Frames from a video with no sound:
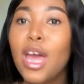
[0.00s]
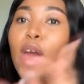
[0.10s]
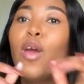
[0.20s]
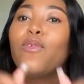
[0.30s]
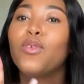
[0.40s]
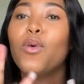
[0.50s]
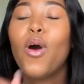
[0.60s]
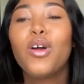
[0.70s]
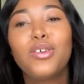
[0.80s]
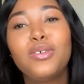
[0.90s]
If you are a
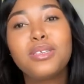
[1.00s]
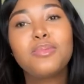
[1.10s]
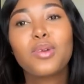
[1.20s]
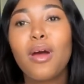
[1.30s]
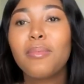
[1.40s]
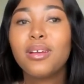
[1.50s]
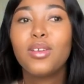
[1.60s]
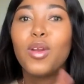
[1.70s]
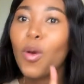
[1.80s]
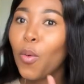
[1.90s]
new subscriber, no.